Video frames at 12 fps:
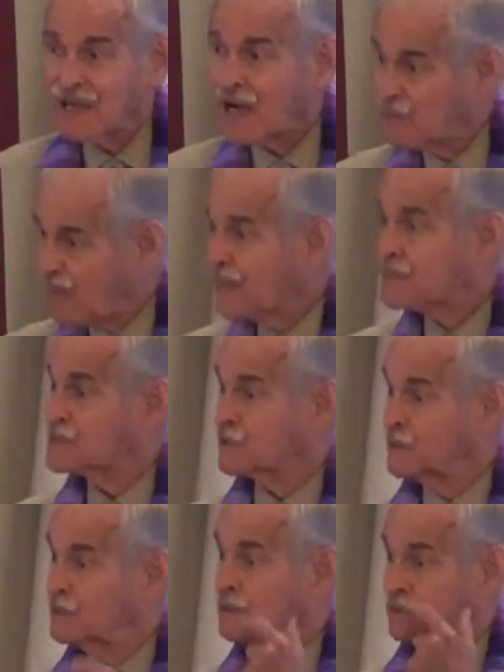Our bodies are
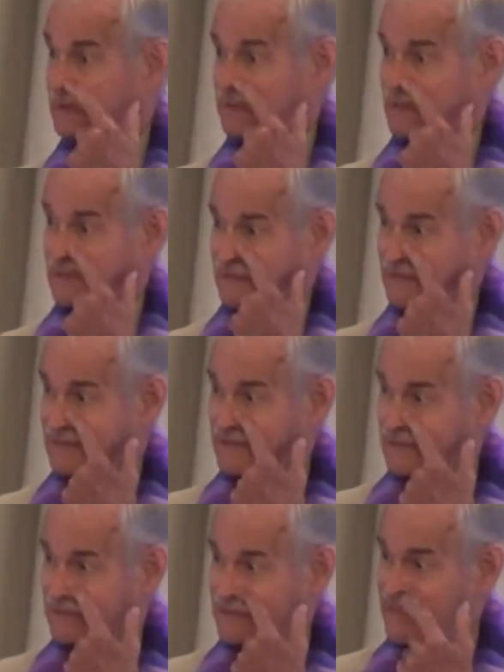good.
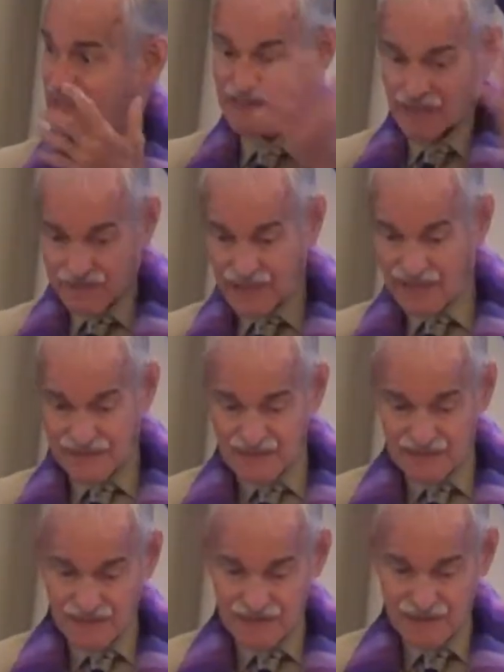That's how God
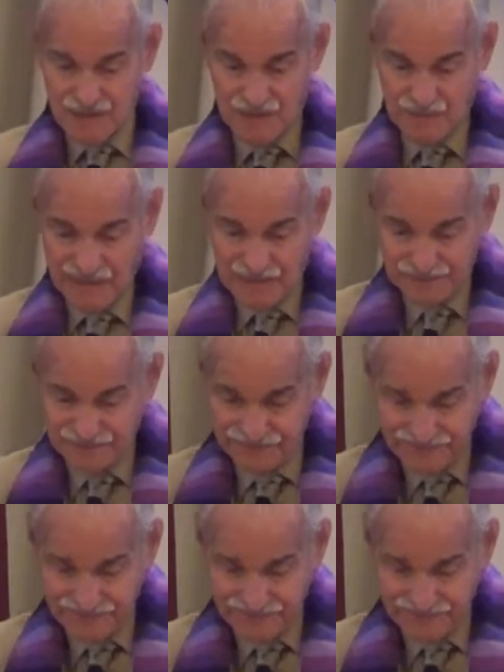intends us to be.